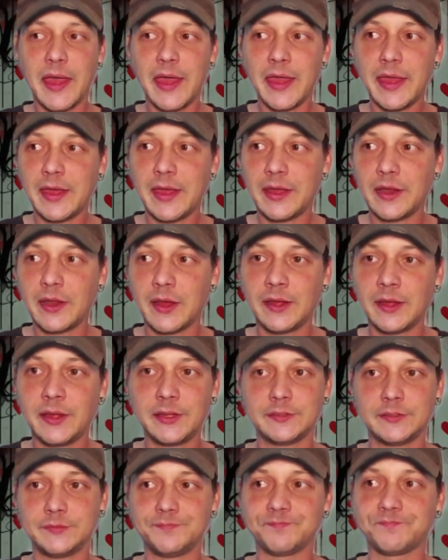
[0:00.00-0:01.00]
and
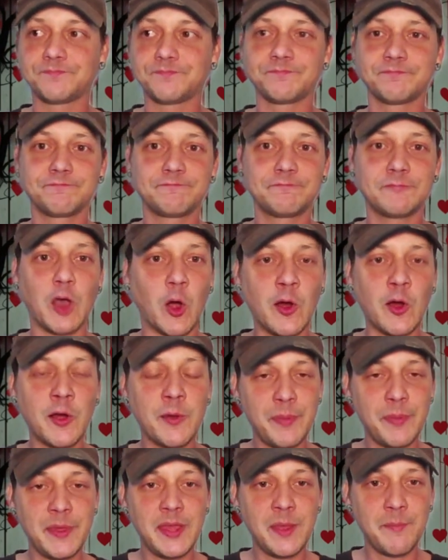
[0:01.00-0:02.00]
um,
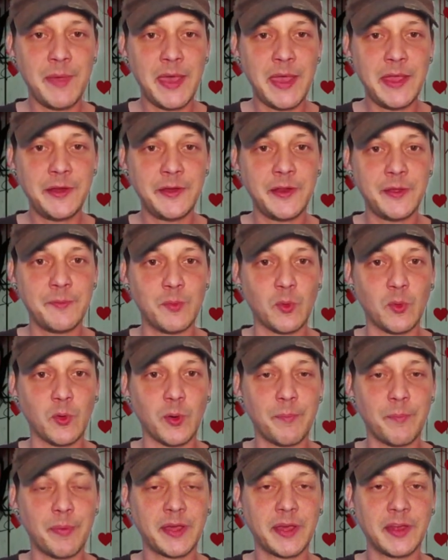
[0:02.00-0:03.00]
aren't being made
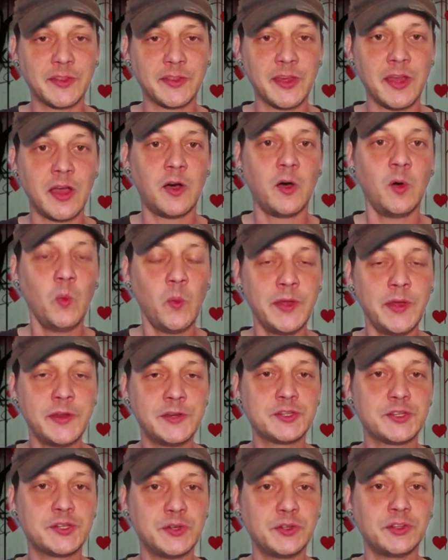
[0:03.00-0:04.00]
anymore because they always
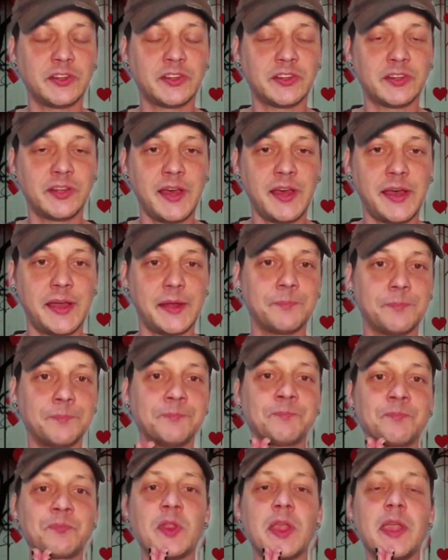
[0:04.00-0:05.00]
choose a side.
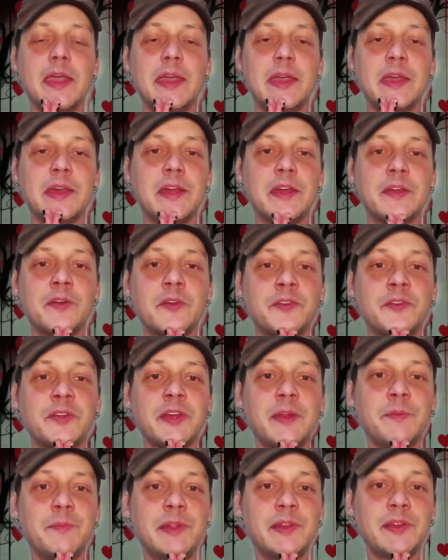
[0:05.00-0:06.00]
In
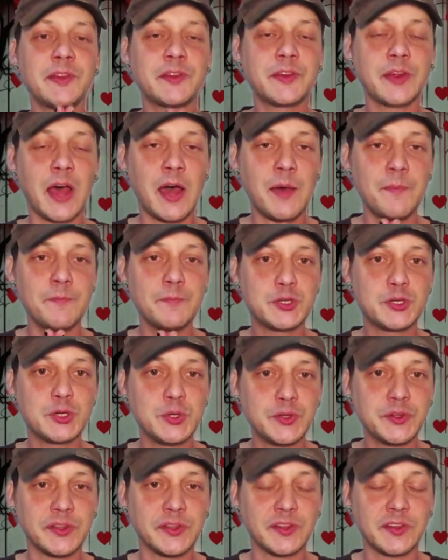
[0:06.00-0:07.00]
entertainment, stop
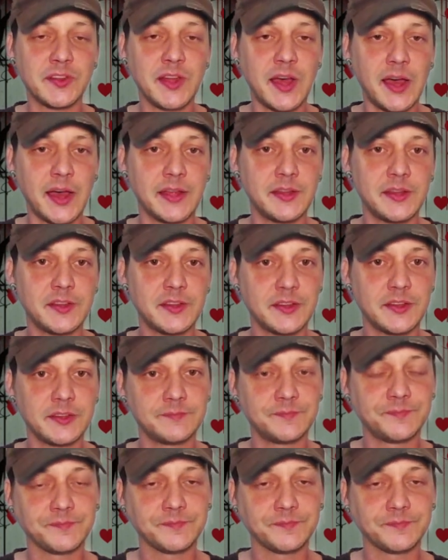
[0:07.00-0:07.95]
choosing sides.